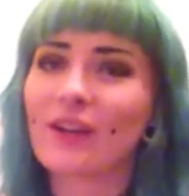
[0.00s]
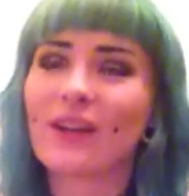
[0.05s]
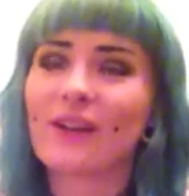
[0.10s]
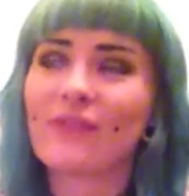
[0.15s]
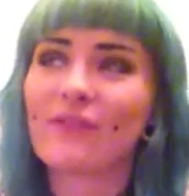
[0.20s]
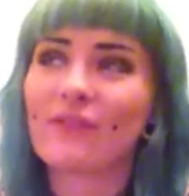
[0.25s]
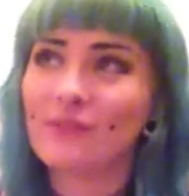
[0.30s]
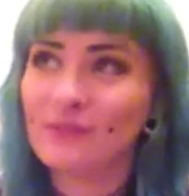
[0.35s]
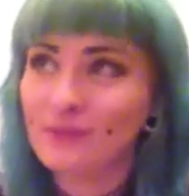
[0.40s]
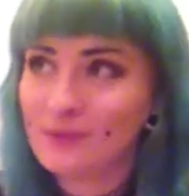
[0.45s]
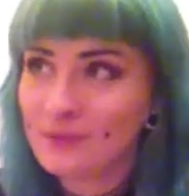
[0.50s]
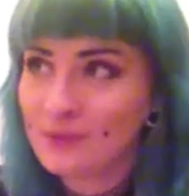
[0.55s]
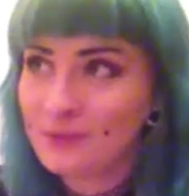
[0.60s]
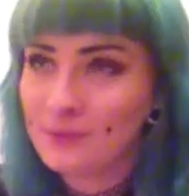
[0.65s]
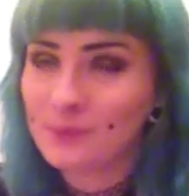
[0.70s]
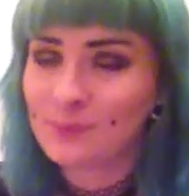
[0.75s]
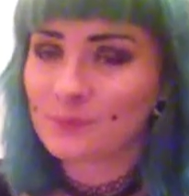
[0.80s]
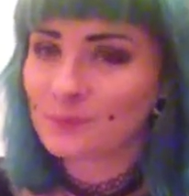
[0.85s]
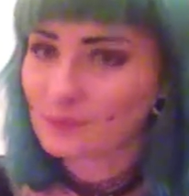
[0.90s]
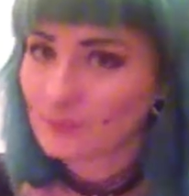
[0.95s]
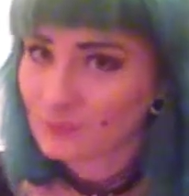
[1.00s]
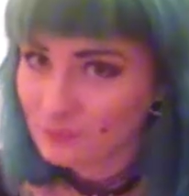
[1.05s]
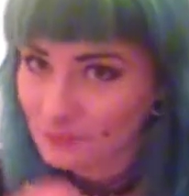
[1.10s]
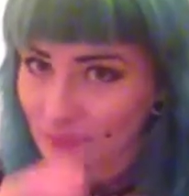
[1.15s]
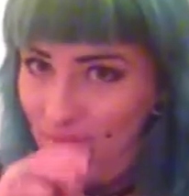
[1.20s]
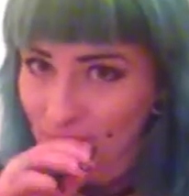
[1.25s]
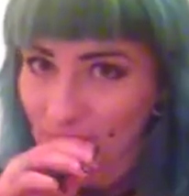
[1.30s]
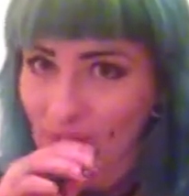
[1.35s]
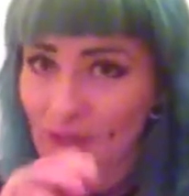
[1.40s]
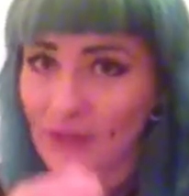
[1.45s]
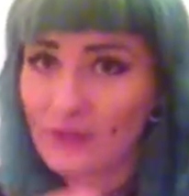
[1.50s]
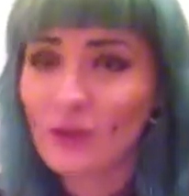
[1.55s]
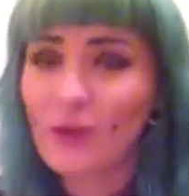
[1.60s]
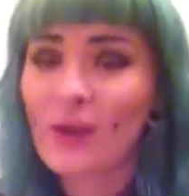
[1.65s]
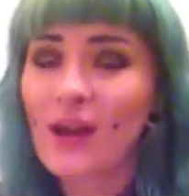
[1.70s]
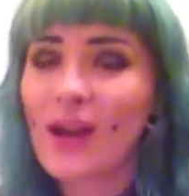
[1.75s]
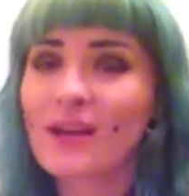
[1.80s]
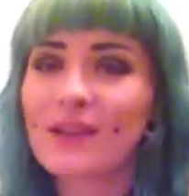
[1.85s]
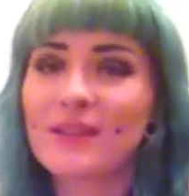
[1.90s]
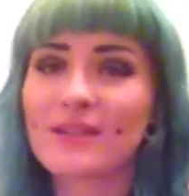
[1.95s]
If, if you
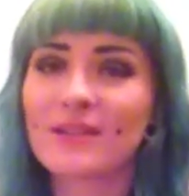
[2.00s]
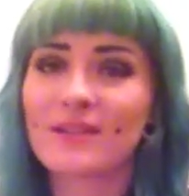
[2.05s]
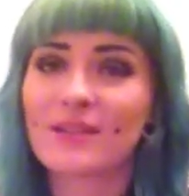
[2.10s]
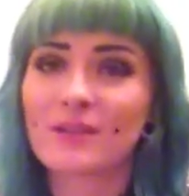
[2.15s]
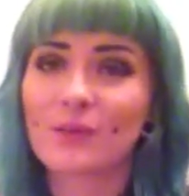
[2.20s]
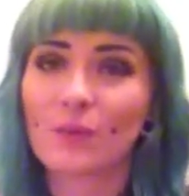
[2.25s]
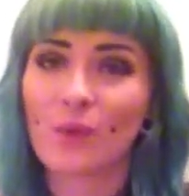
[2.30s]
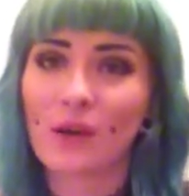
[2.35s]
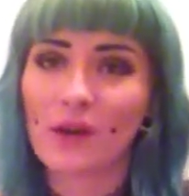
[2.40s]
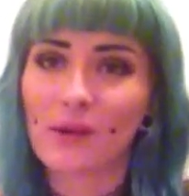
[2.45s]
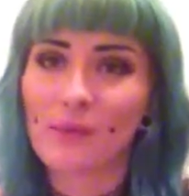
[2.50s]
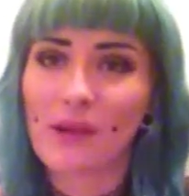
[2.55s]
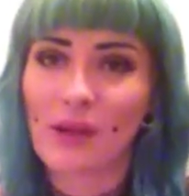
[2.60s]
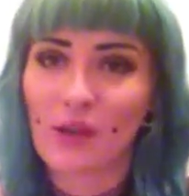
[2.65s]
guys want to